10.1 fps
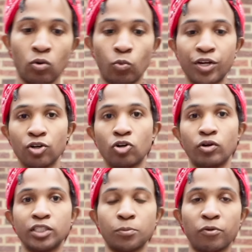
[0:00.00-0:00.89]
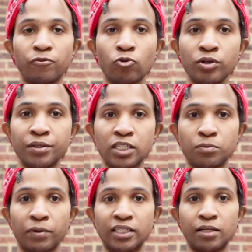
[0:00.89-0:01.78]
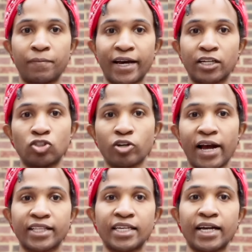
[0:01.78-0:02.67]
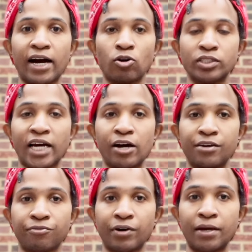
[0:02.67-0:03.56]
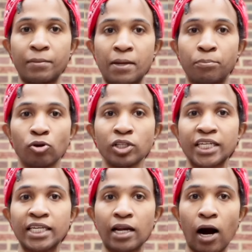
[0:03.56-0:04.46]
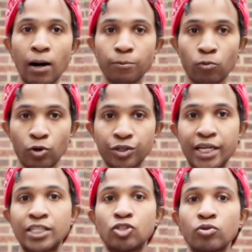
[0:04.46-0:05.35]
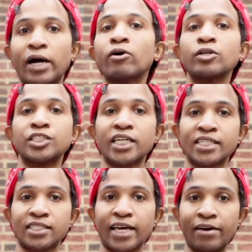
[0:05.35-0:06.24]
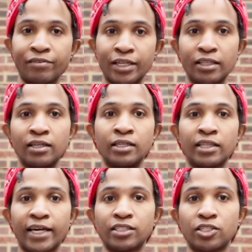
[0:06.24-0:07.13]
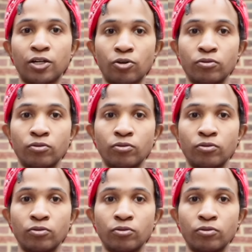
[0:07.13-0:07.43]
We are going to perform this bandha by contracting our diaphragm and pulling it upward into our chest cavity, like so.